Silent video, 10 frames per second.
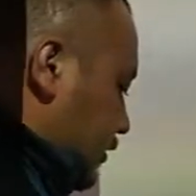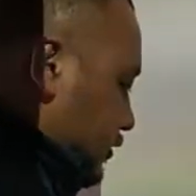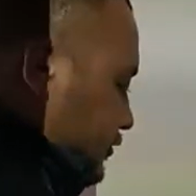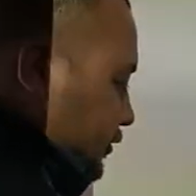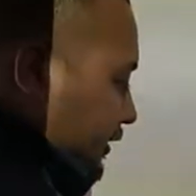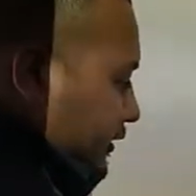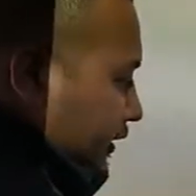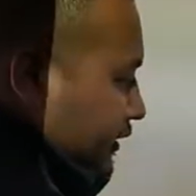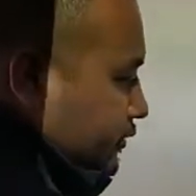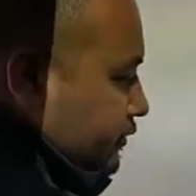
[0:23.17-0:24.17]
So in the
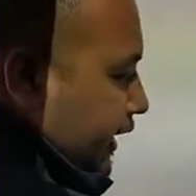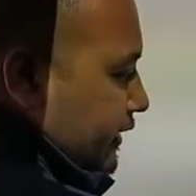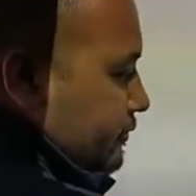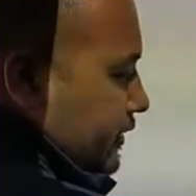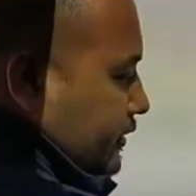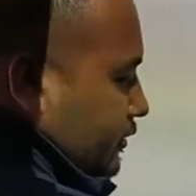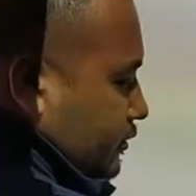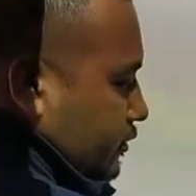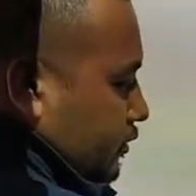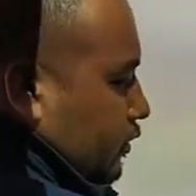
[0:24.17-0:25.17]
Hindu
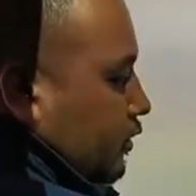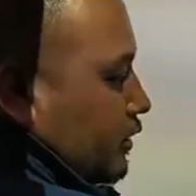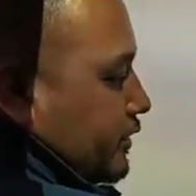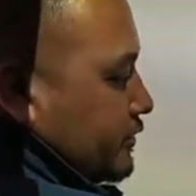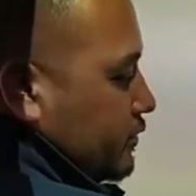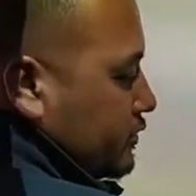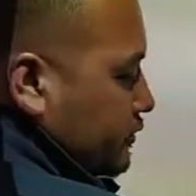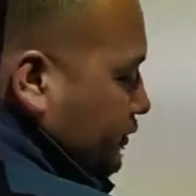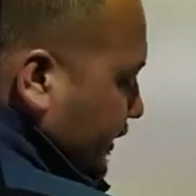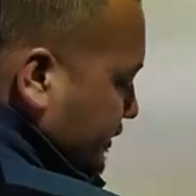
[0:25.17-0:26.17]
Arabic, or is
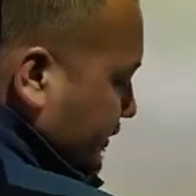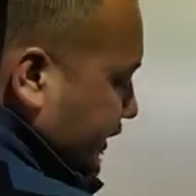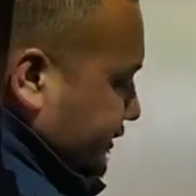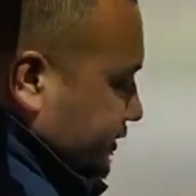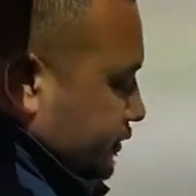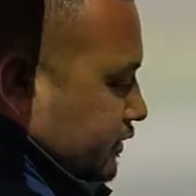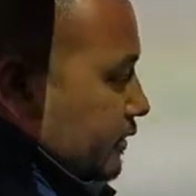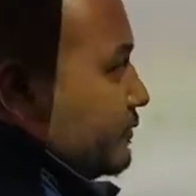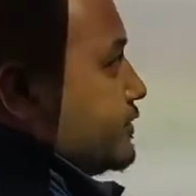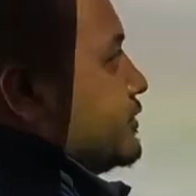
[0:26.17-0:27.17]
also known as the decimal
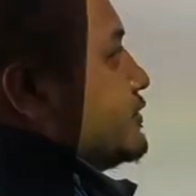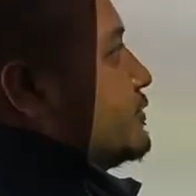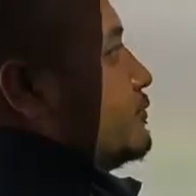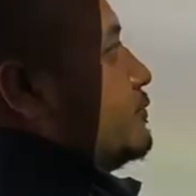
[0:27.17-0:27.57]
number system,